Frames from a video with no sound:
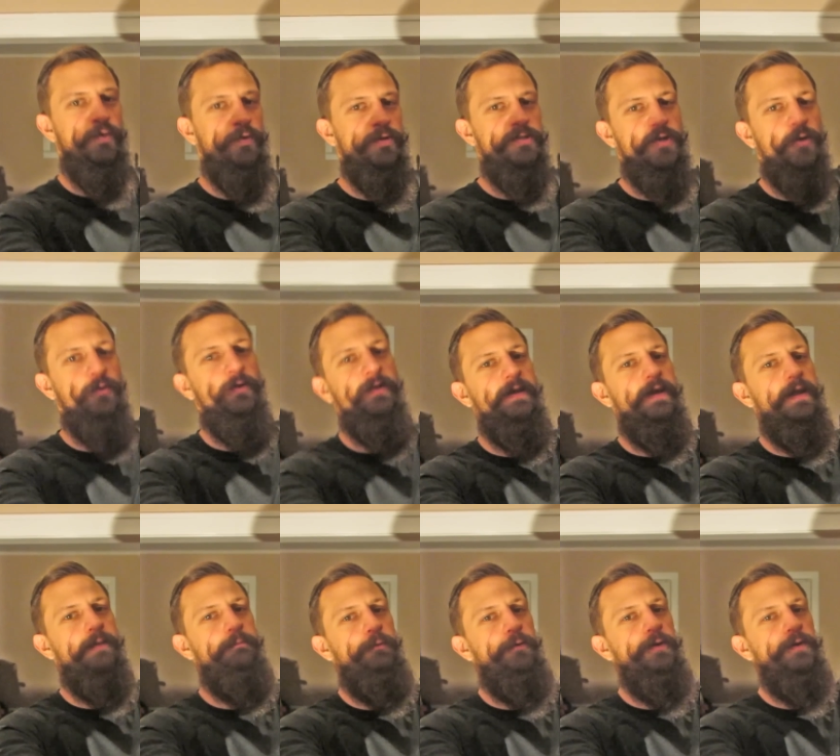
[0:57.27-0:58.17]
we're totally
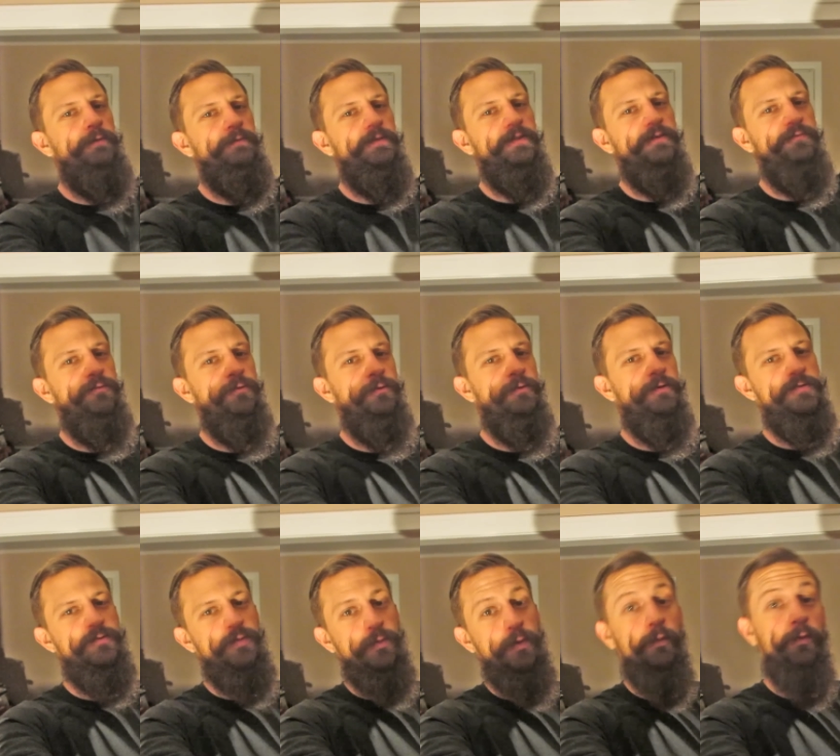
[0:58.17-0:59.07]
at a point with the
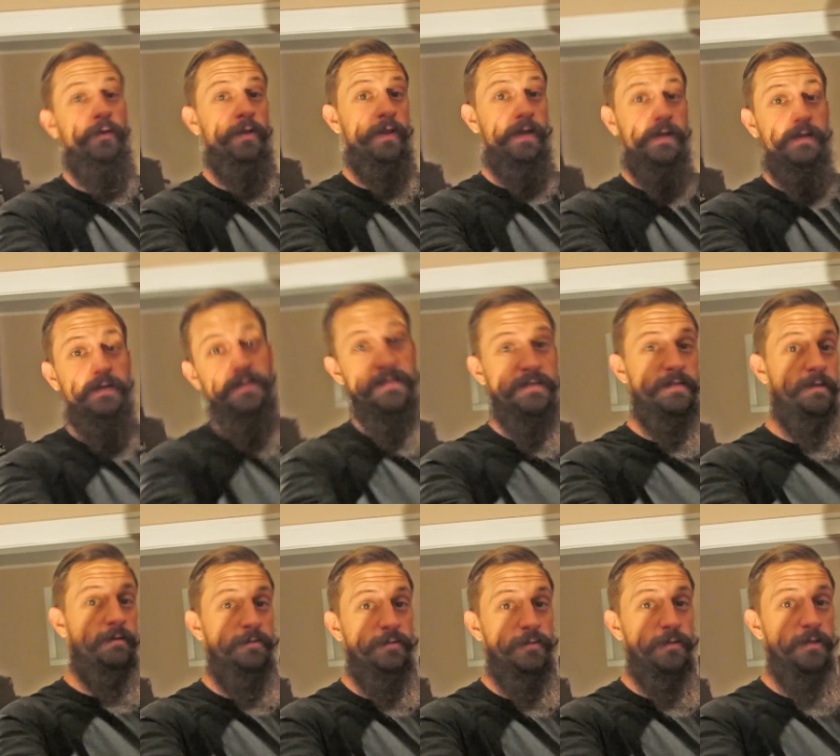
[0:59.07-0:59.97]
floors where we're like, let's
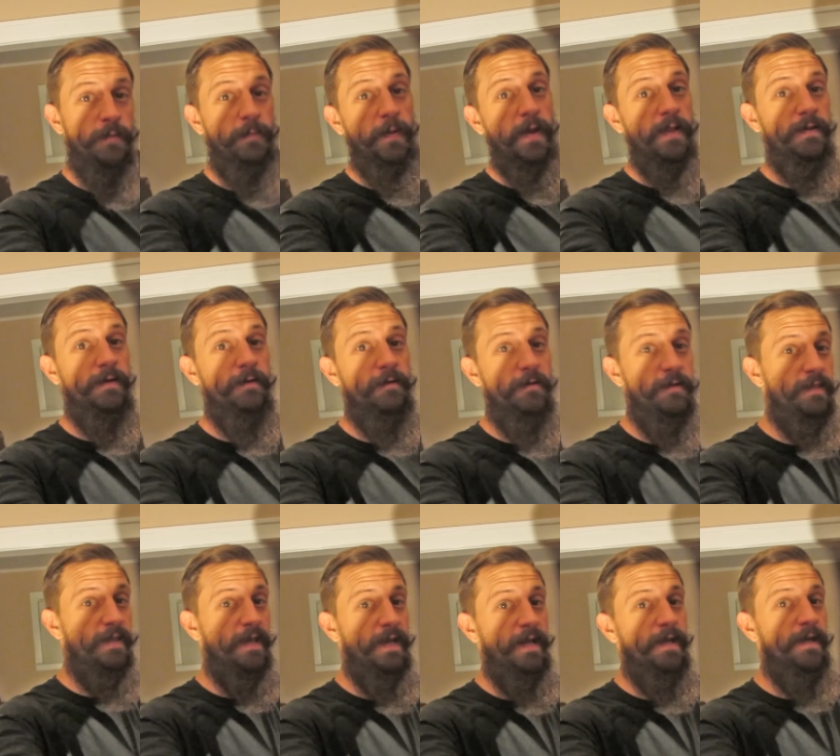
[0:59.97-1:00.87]
start doing the
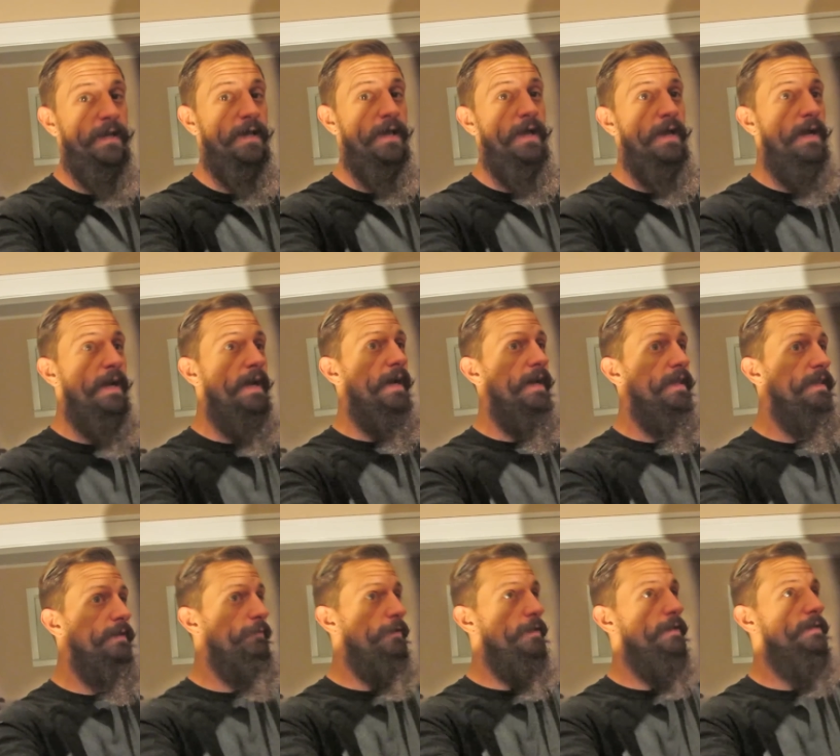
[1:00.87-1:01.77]
polyurethane. And
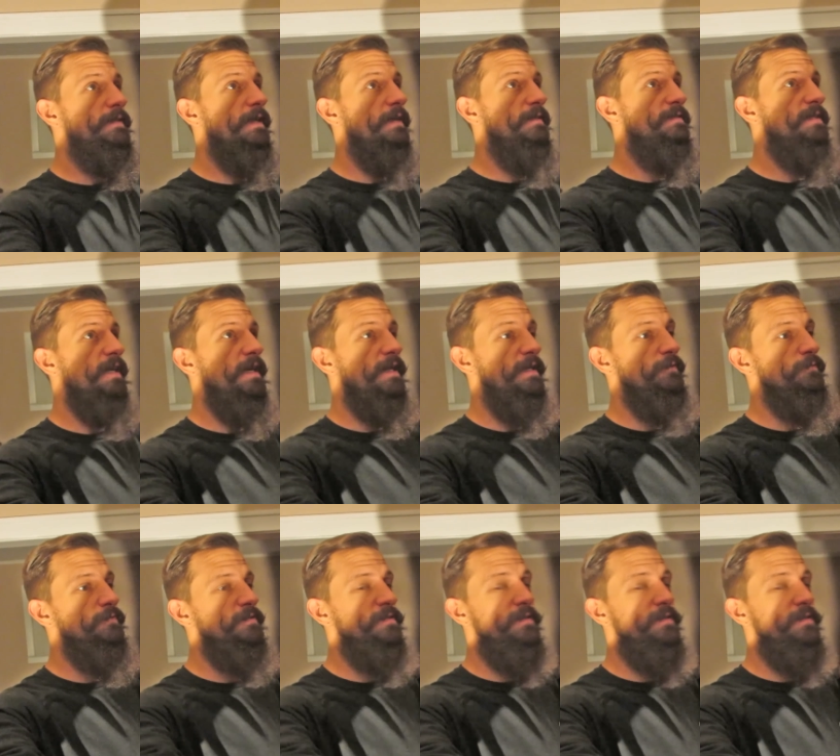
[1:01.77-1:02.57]
then we looked outside and it was